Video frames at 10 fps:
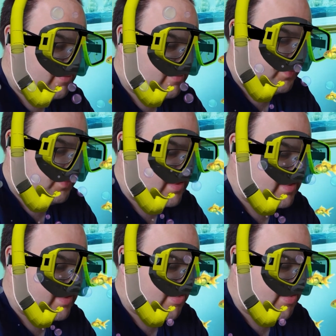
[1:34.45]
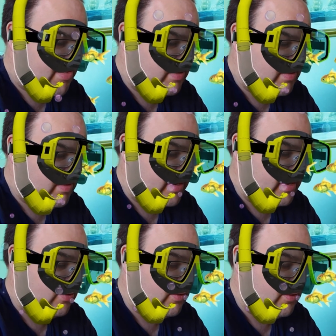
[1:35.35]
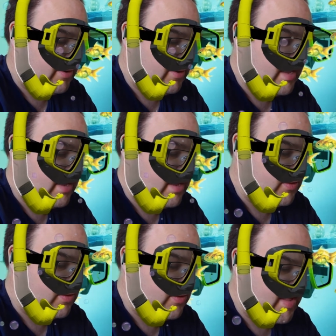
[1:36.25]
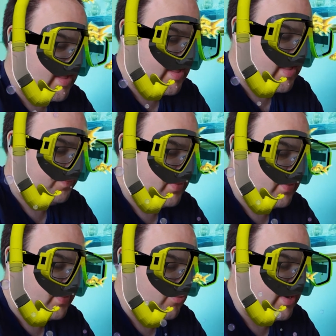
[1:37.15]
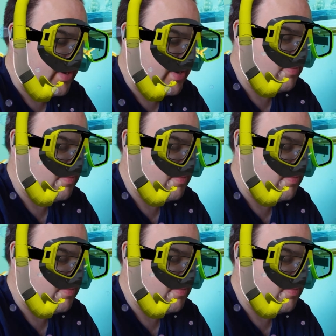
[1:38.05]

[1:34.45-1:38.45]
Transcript: Dad doesn't seem to mind, not out here, not at sea. He just winks at me